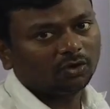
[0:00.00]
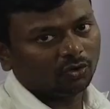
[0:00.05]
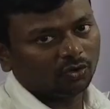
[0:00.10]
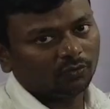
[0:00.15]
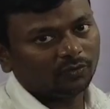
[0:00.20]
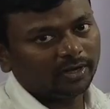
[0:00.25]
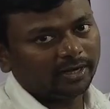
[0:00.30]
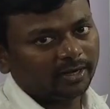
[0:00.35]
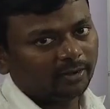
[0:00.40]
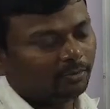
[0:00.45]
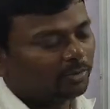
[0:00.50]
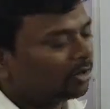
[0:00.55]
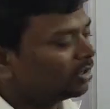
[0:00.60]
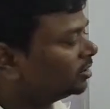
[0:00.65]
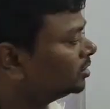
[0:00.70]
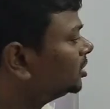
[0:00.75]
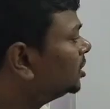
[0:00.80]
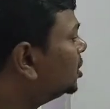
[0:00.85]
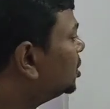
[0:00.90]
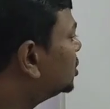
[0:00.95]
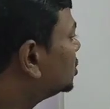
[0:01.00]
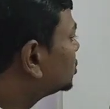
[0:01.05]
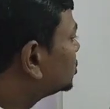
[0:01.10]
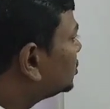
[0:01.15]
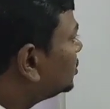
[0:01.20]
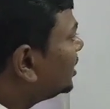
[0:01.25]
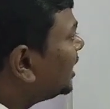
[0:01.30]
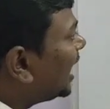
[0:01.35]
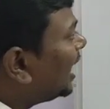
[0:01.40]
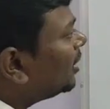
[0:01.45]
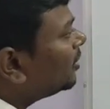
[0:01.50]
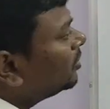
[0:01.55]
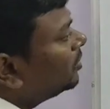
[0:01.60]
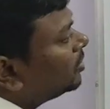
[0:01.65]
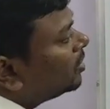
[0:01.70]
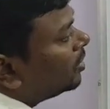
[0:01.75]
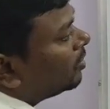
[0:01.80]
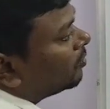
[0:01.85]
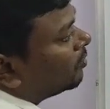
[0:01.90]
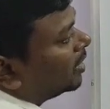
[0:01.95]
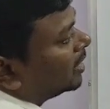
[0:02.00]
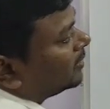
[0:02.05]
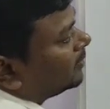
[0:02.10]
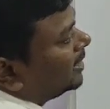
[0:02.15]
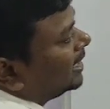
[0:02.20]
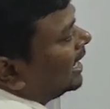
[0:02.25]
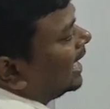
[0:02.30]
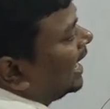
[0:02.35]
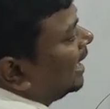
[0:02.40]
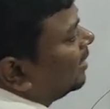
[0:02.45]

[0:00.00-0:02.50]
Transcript: covalent bond. So now what will